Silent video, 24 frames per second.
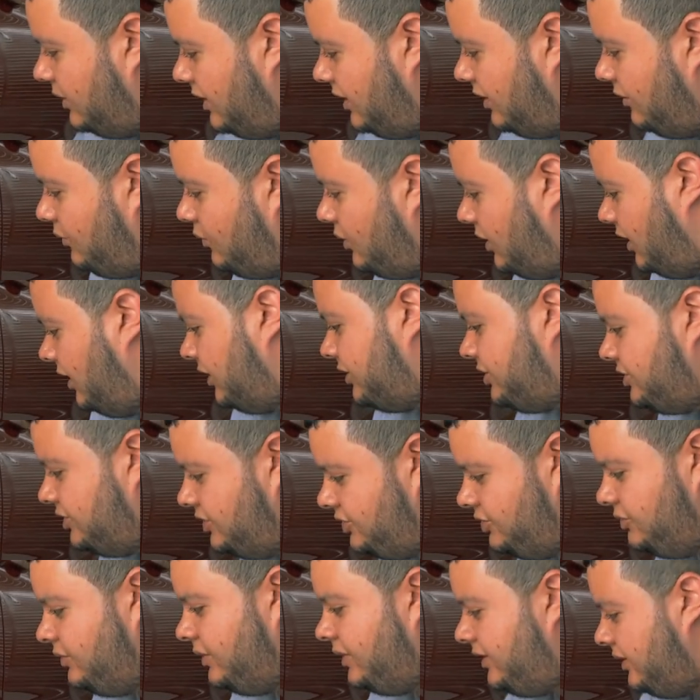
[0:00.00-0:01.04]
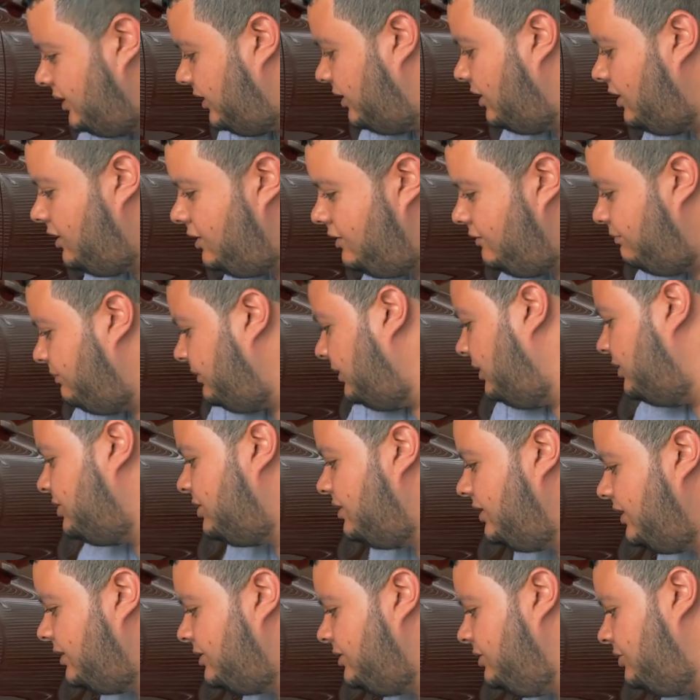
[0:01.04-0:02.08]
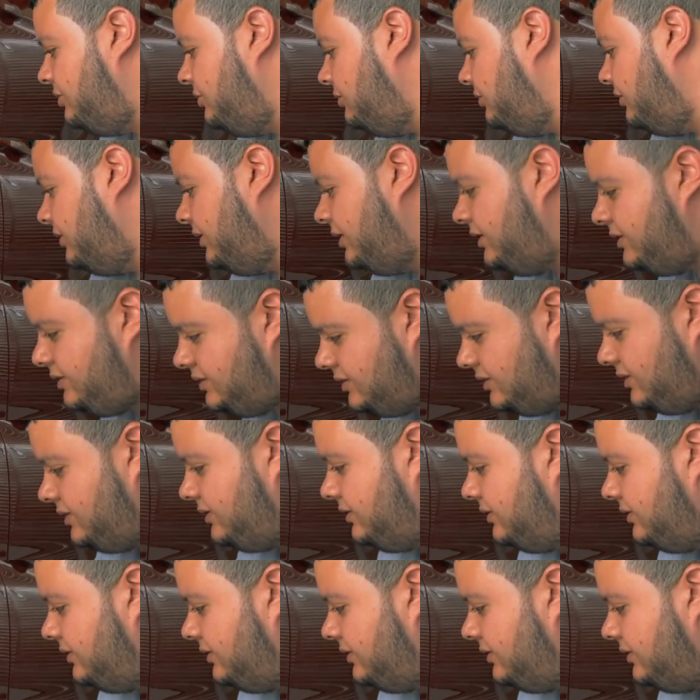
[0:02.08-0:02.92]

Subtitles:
washing, you'll get it off. But I also like to do this